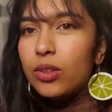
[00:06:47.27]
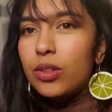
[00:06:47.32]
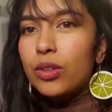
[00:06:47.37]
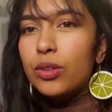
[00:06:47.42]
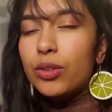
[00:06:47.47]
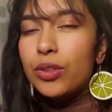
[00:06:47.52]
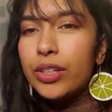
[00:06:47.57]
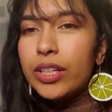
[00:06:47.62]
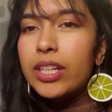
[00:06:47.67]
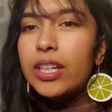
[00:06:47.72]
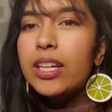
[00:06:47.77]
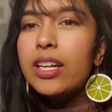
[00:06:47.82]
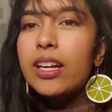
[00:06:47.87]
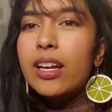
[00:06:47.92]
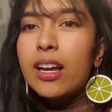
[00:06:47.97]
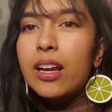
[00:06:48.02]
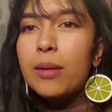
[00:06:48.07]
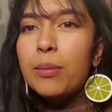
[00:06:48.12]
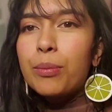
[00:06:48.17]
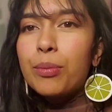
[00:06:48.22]
Create
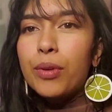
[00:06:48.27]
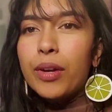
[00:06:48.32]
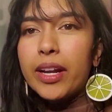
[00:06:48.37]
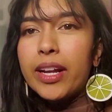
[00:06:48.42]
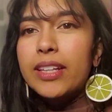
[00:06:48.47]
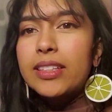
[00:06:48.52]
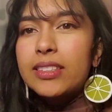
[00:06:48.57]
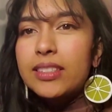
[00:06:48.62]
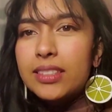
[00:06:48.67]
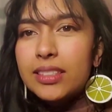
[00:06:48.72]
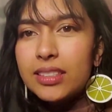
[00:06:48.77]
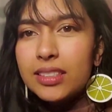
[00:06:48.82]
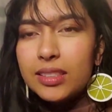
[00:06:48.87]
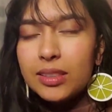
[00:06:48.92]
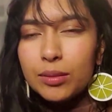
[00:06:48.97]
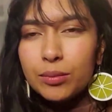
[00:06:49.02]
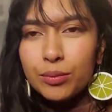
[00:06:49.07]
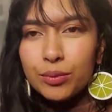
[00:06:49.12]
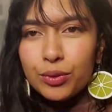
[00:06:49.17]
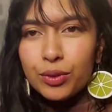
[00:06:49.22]
a brand
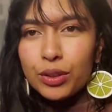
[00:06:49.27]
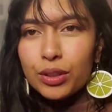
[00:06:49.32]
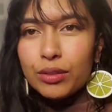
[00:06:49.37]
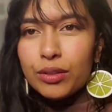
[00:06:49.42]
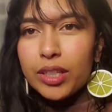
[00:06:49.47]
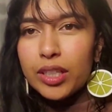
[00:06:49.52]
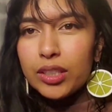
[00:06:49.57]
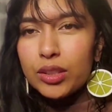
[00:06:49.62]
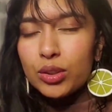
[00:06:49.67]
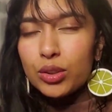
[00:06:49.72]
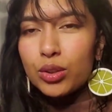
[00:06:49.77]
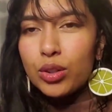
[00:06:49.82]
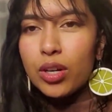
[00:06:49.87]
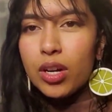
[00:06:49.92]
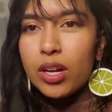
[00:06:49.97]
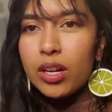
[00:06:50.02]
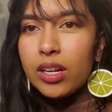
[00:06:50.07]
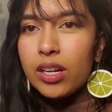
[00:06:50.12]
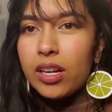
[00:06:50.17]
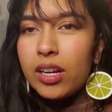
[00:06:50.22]
system for a
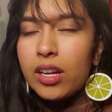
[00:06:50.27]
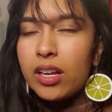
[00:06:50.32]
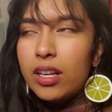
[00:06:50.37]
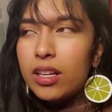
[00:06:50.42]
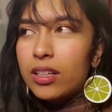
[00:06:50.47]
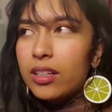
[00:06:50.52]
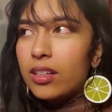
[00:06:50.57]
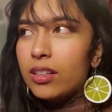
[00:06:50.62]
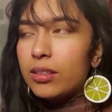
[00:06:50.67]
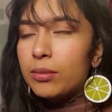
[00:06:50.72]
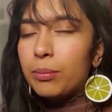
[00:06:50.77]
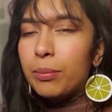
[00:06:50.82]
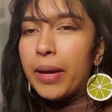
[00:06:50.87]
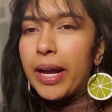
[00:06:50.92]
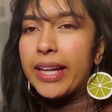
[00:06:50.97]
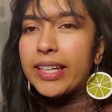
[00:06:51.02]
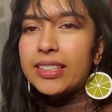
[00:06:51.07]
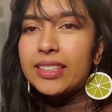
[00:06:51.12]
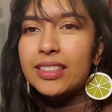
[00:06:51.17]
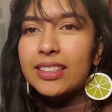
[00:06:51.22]
restaurant called
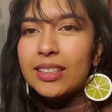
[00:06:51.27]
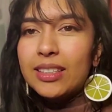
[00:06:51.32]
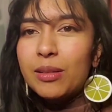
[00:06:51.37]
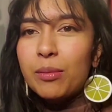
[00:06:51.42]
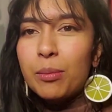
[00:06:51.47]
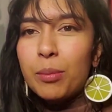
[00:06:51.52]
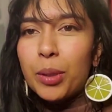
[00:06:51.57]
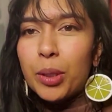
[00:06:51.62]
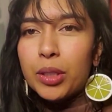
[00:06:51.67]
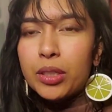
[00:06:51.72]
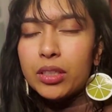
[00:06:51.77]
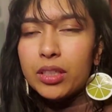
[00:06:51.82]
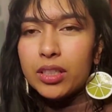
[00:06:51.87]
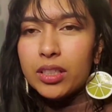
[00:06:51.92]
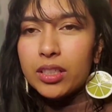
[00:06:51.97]
Bison Burger.